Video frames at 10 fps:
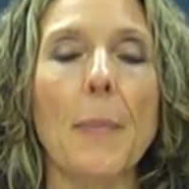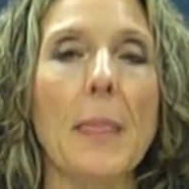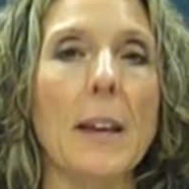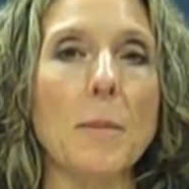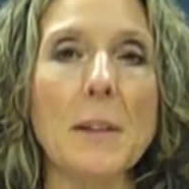
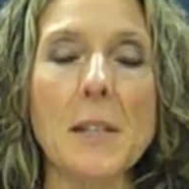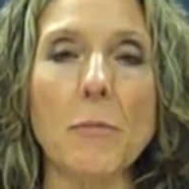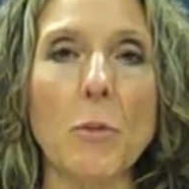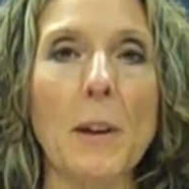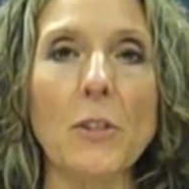And the
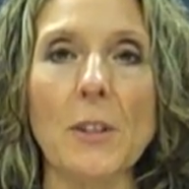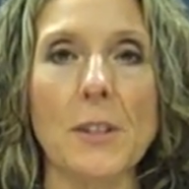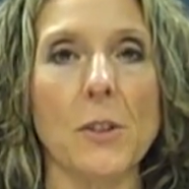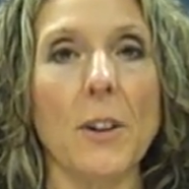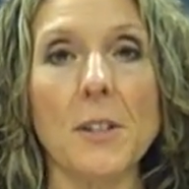misinformation
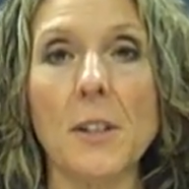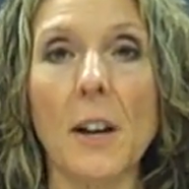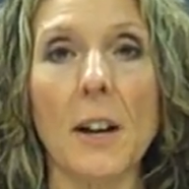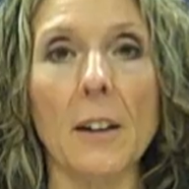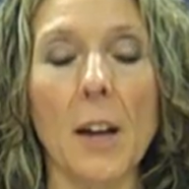starts
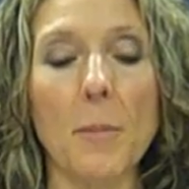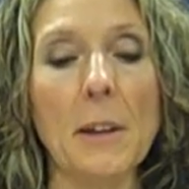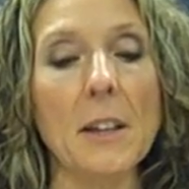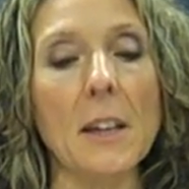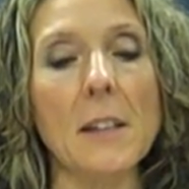young. I
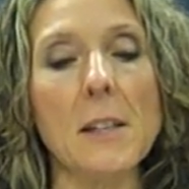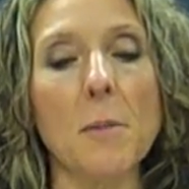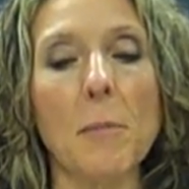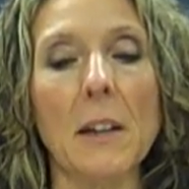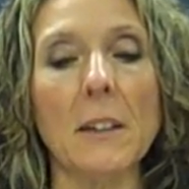mean, kids
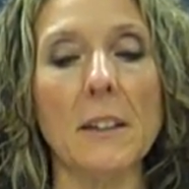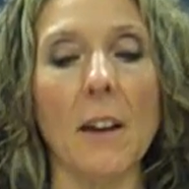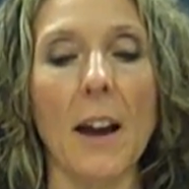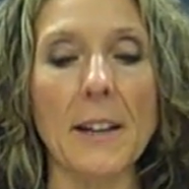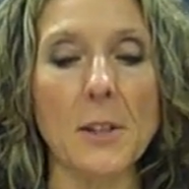in middle
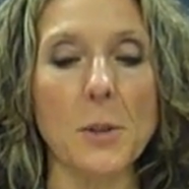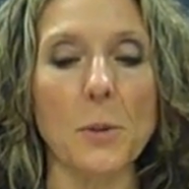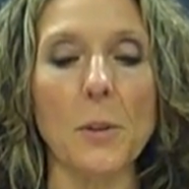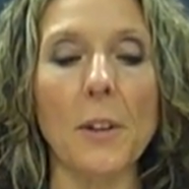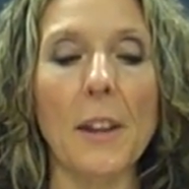and high
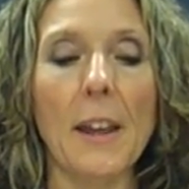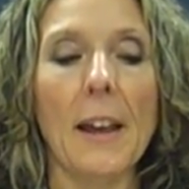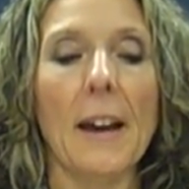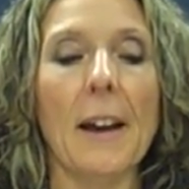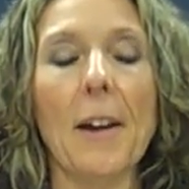school
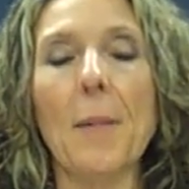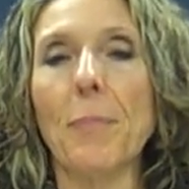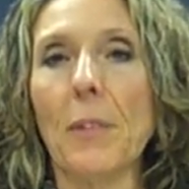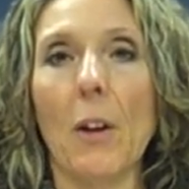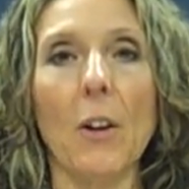
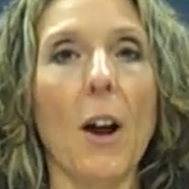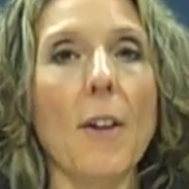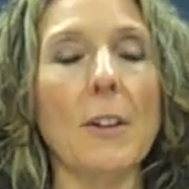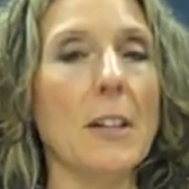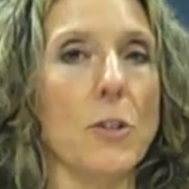um, are
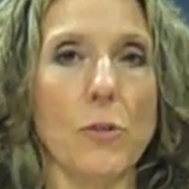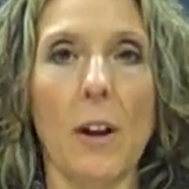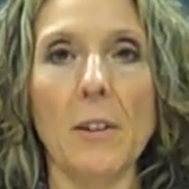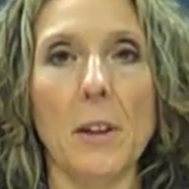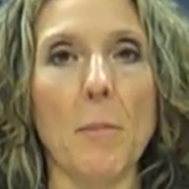often
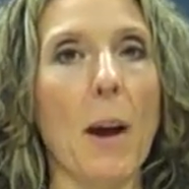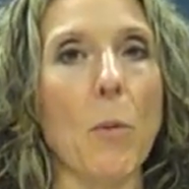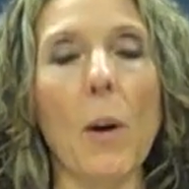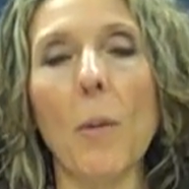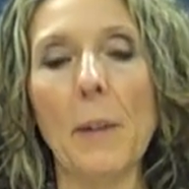instructed by
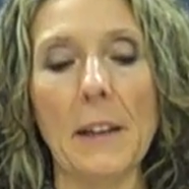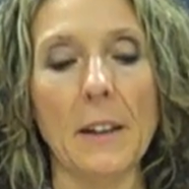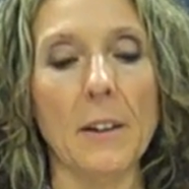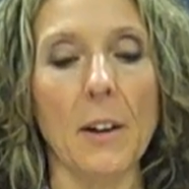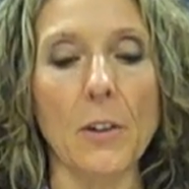
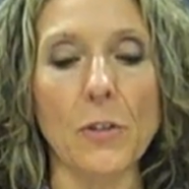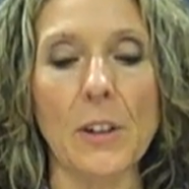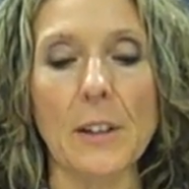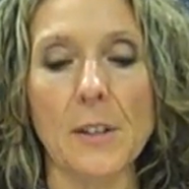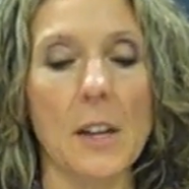well-meaning
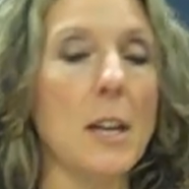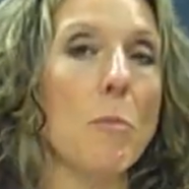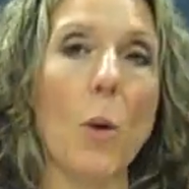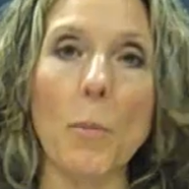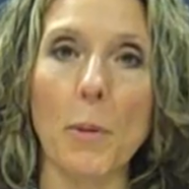coaches to eat
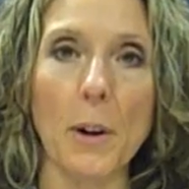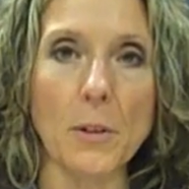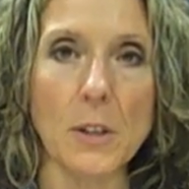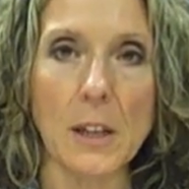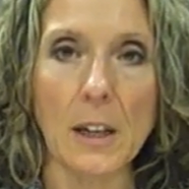more
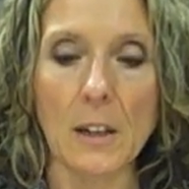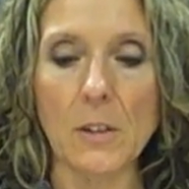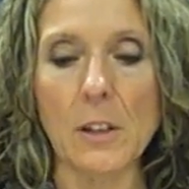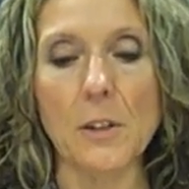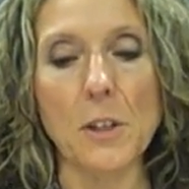protein,
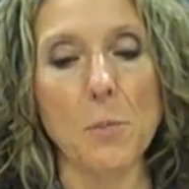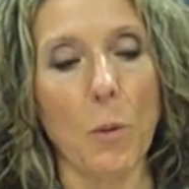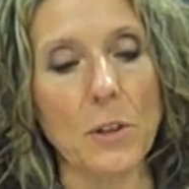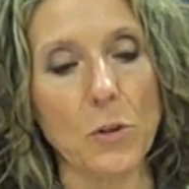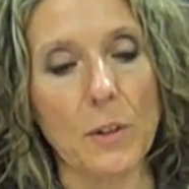to use
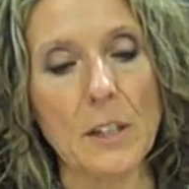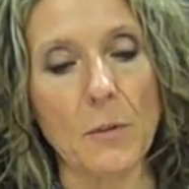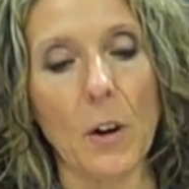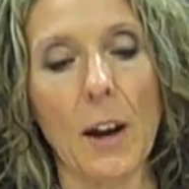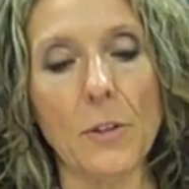sports drinks
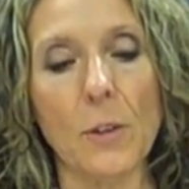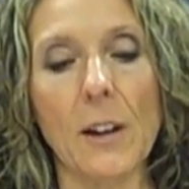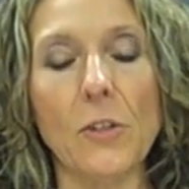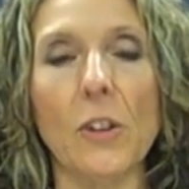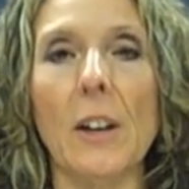for
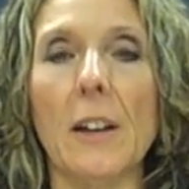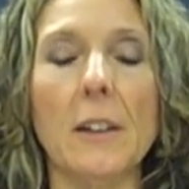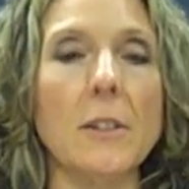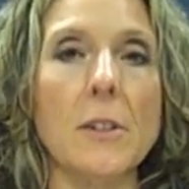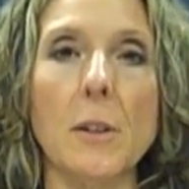hydration,
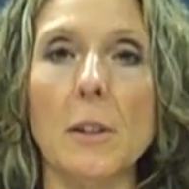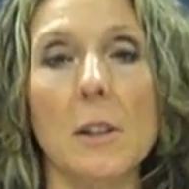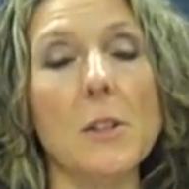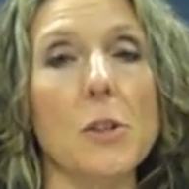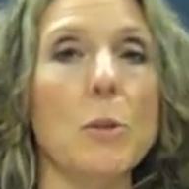and to
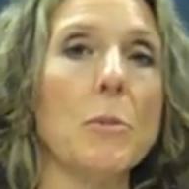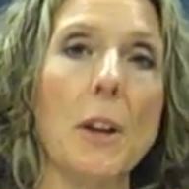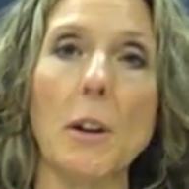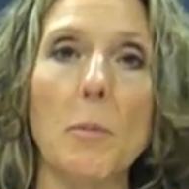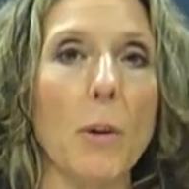consume
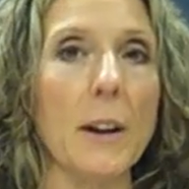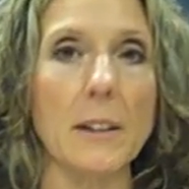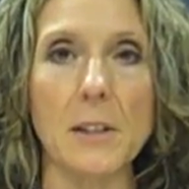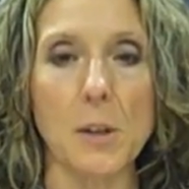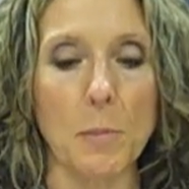dairy
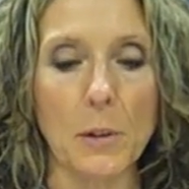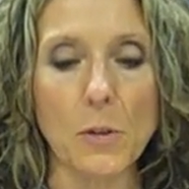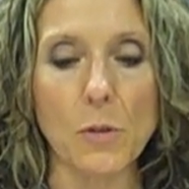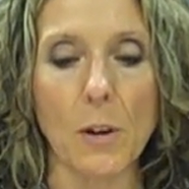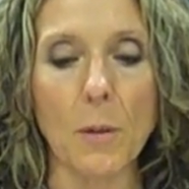products to
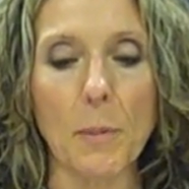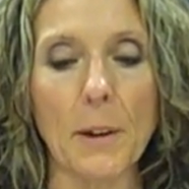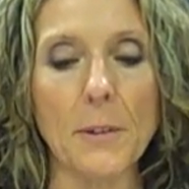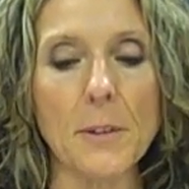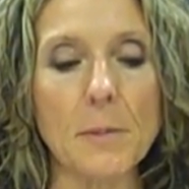build strong
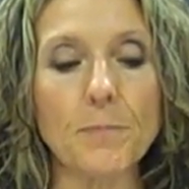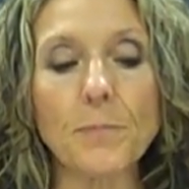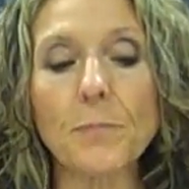bones.